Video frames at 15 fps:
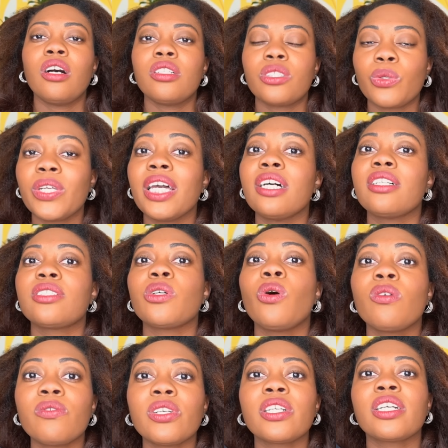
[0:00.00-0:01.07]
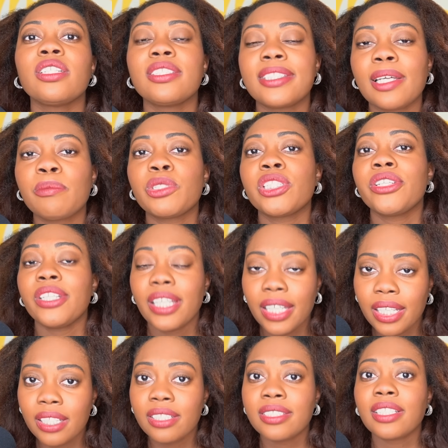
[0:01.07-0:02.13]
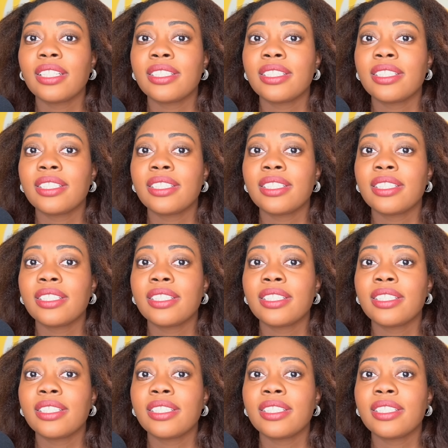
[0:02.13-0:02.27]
So yes, overconsumption is a